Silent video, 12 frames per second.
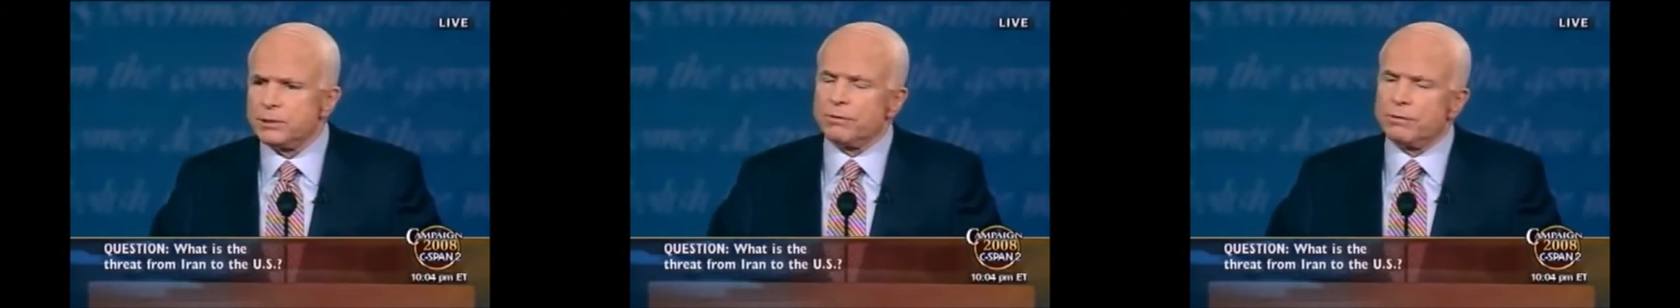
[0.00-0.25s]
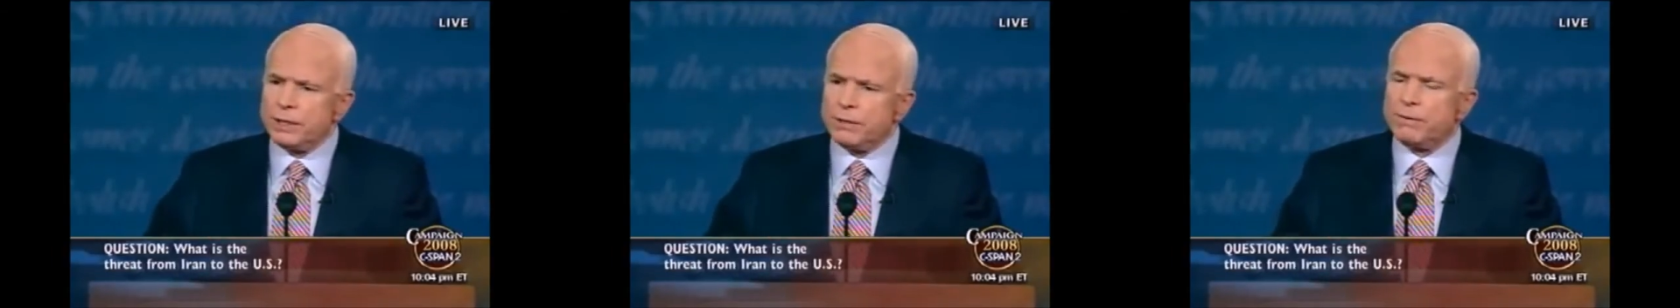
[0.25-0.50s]

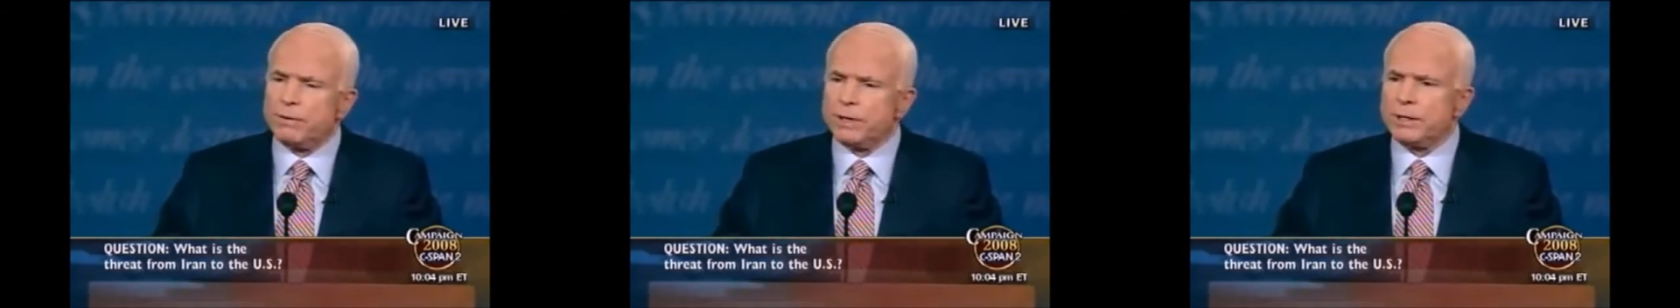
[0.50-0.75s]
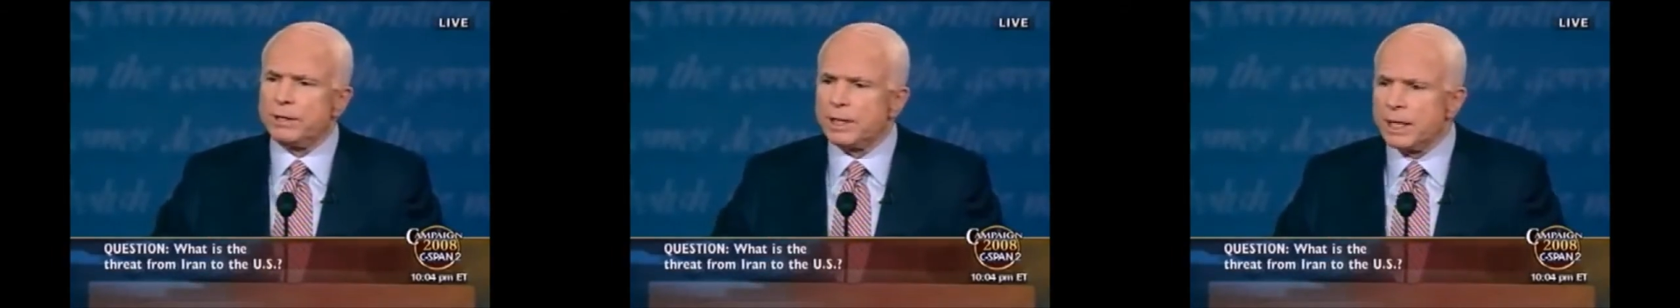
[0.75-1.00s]
so
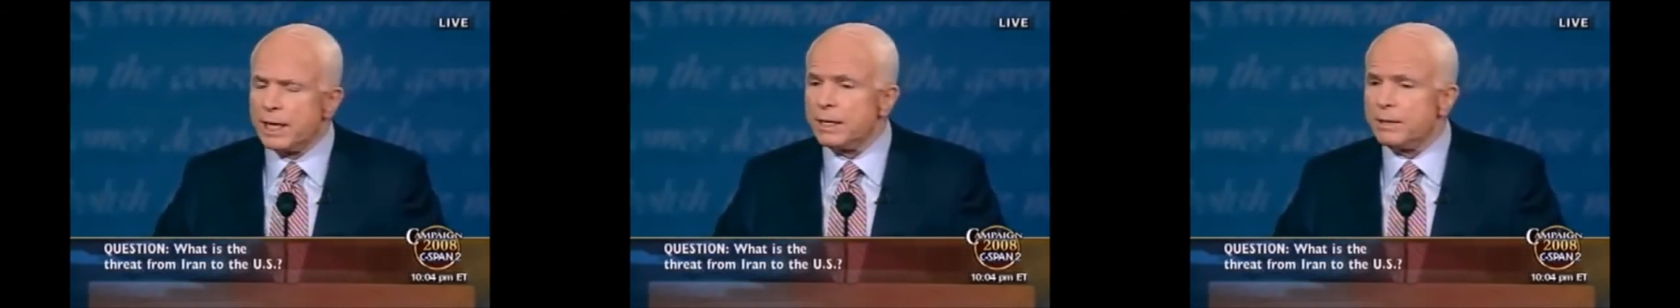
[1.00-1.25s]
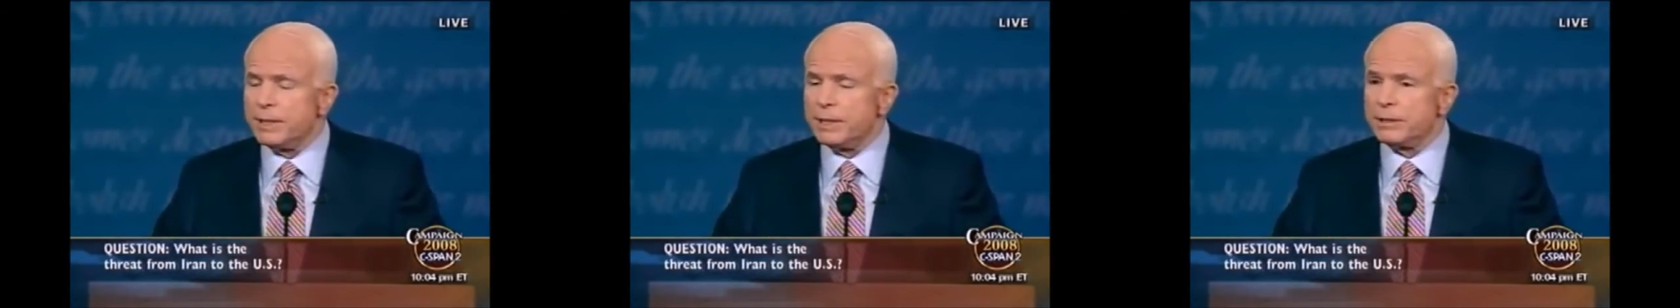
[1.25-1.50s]
therefore their
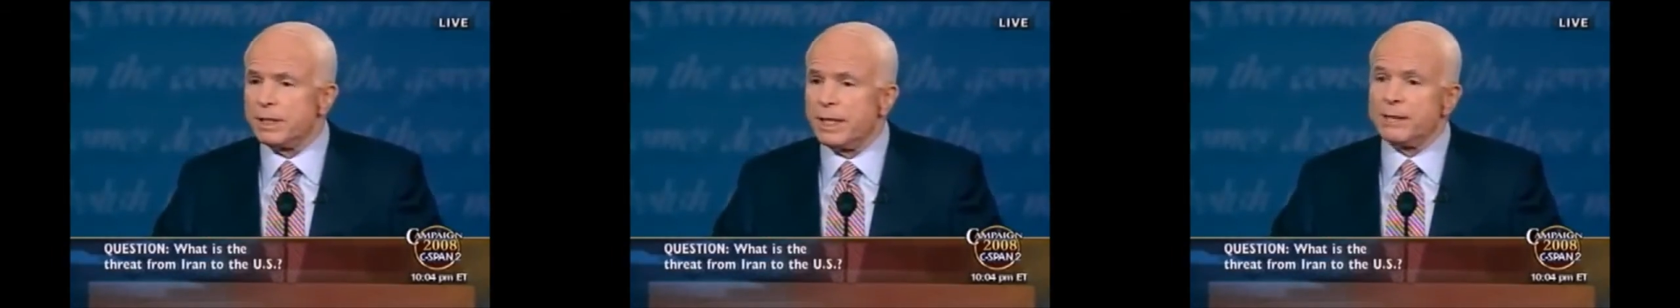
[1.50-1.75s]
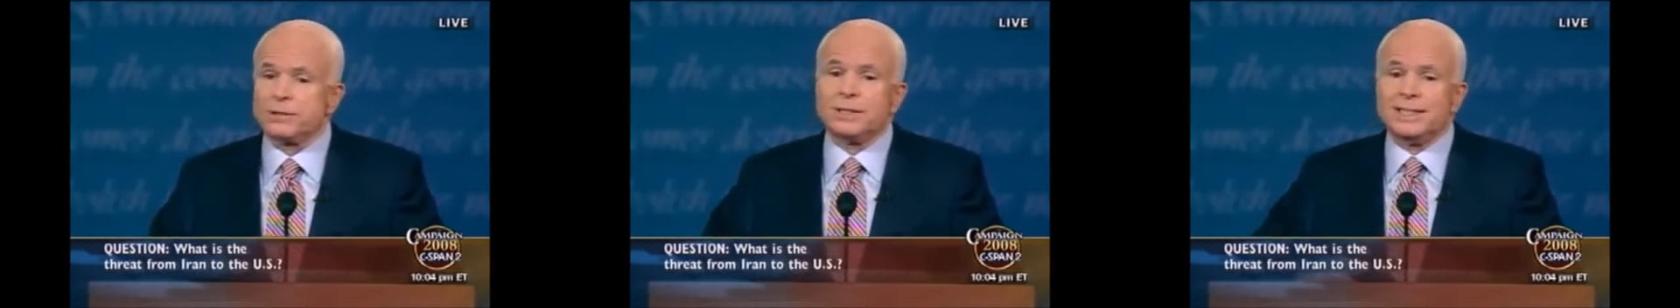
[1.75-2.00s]
economy is
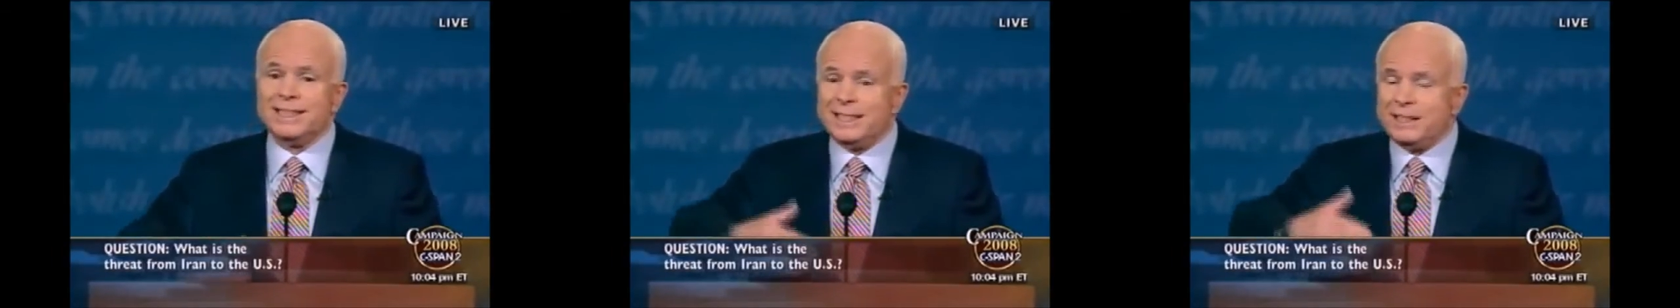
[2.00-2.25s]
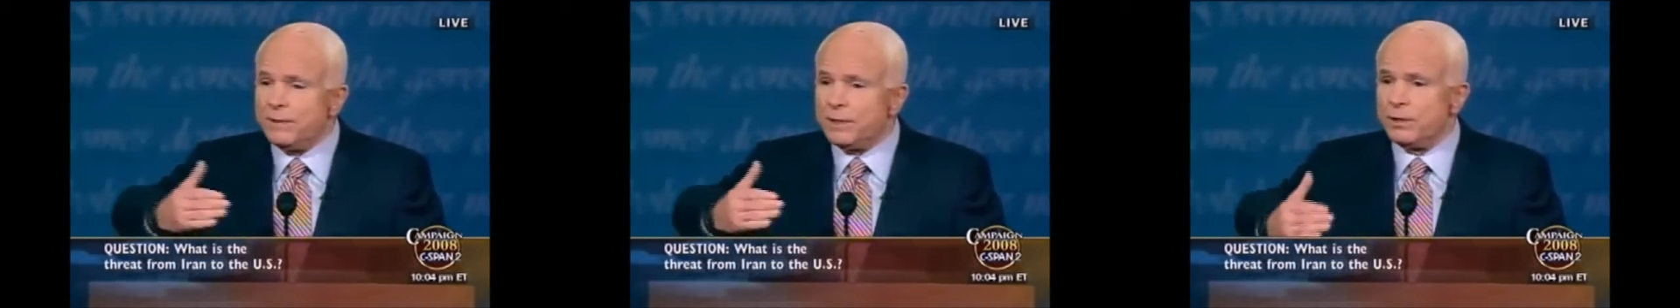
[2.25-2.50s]
lousy,
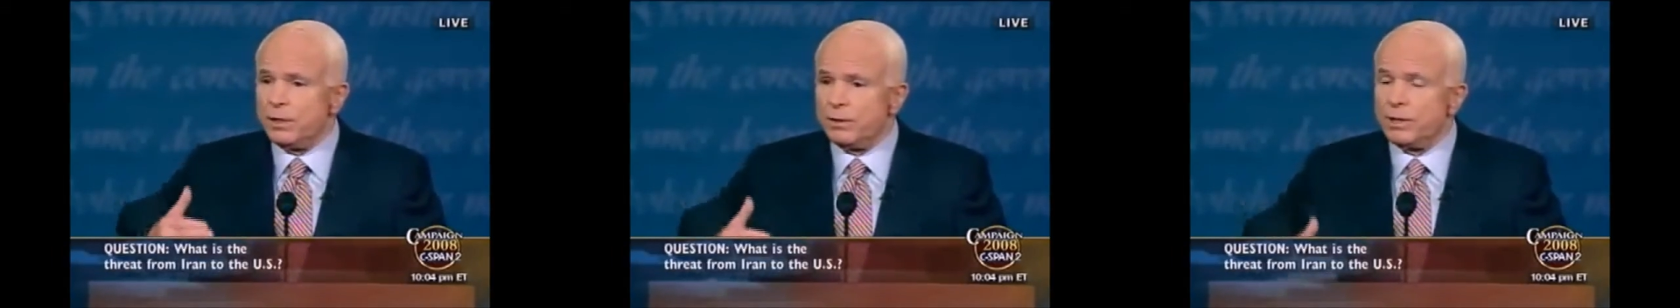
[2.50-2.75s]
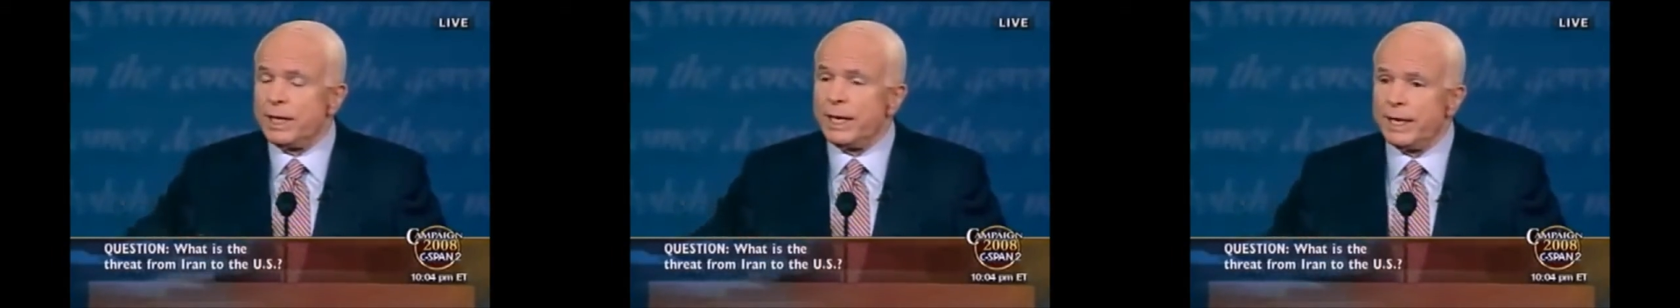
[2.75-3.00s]
even
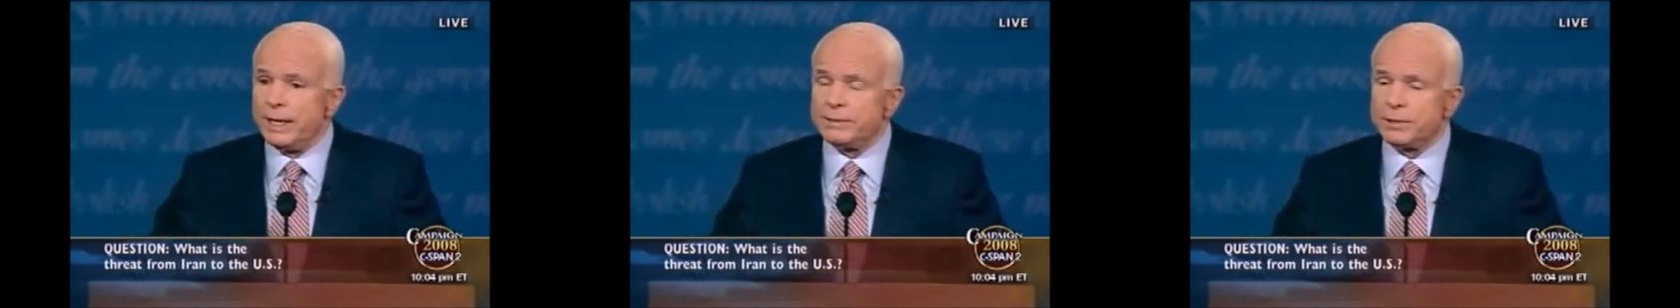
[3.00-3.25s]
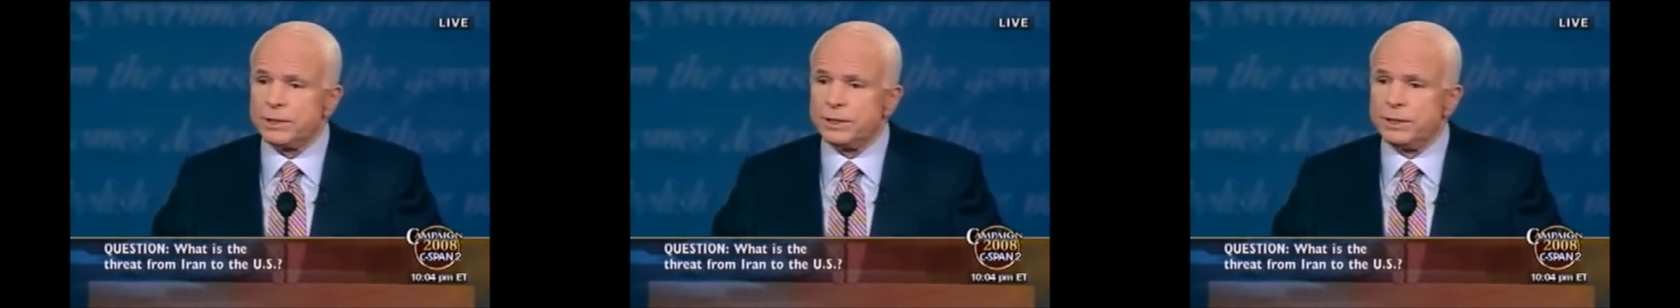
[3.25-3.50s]
though they have